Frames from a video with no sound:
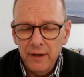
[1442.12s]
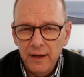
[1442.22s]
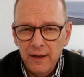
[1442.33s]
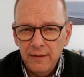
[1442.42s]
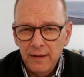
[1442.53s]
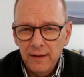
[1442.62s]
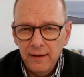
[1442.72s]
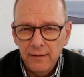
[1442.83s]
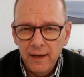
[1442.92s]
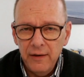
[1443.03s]

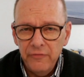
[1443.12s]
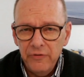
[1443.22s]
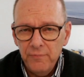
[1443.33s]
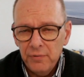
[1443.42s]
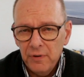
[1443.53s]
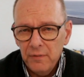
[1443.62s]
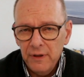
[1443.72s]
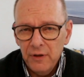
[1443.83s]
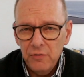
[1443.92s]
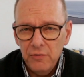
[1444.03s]
and gave you
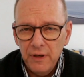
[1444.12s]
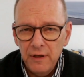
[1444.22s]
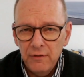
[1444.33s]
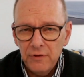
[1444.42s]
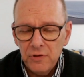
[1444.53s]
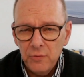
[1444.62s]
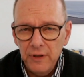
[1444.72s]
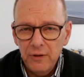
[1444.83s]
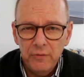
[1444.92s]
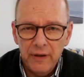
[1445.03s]
probably a cookie or a
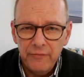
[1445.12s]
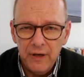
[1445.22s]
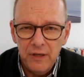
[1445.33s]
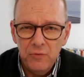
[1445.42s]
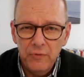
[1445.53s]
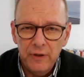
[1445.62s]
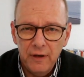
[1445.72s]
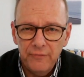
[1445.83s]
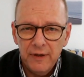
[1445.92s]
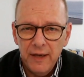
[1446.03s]
sweet or whatever, and you went
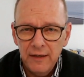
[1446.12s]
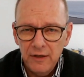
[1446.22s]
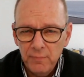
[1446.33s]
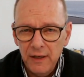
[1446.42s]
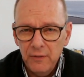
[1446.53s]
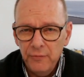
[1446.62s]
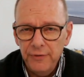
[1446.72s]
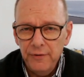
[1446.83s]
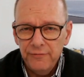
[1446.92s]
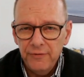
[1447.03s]
off again and played
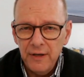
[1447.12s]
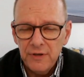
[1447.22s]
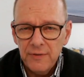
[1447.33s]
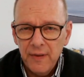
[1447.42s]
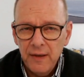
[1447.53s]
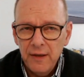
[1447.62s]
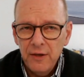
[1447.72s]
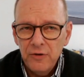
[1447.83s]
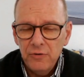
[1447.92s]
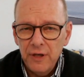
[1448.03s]
with your friends.
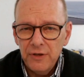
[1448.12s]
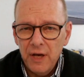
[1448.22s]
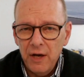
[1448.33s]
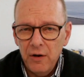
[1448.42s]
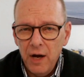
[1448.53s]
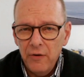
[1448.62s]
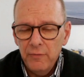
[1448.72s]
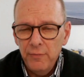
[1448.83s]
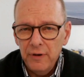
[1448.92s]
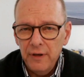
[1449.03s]
So that's how
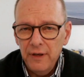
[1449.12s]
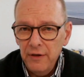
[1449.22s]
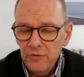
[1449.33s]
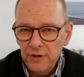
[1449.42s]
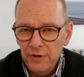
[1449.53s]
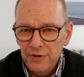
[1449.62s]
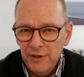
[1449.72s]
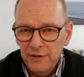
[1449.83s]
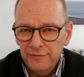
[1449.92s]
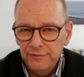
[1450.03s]
our body heals
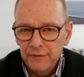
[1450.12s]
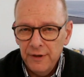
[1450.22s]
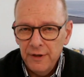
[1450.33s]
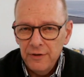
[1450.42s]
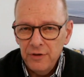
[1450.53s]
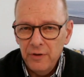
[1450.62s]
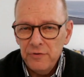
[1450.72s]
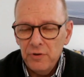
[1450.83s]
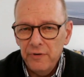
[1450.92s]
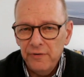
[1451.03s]
itself. So I
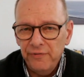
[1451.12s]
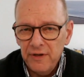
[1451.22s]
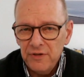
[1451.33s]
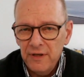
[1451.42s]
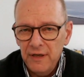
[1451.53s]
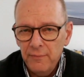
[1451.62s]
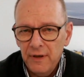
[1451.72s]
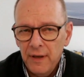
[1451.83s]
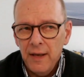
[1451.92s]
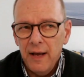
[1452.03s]
was always fascinating,
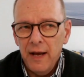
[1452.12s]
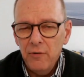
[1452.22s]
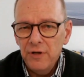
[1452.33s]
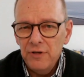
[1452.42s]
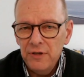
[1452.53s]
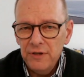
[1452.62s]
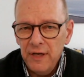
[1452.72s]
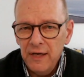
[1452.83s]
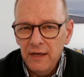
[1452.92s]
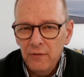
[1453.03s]
but how does this
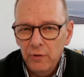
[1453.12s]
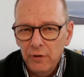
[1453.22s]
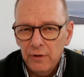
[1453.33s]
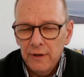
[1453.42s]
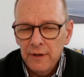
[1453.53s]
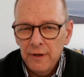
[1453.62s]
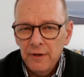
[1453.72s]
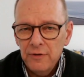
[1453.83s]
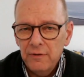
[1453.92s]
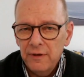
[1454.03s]
healing work?
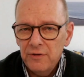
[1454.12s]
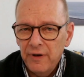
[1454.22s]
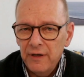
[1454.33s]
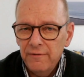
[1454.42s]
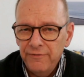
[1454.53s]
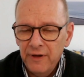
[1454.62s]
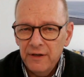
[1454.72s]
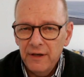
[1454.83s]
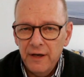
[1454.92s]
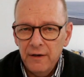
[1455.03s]
So I tried to
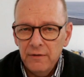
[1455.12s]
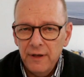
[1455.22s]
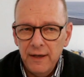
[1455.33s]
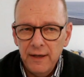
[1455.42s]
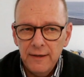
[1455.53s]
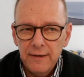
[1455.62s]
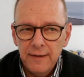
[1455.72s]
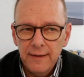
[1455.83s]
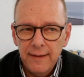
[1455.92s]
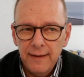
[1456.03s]
figure that out, and
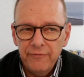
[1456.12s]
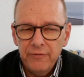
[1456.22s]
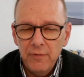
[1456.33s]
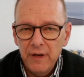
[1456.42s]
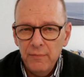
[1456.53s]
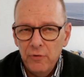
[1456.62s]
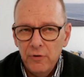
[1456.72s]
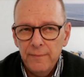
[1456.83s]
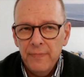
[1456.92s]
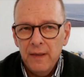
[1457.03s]
from a
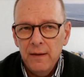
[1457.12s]
more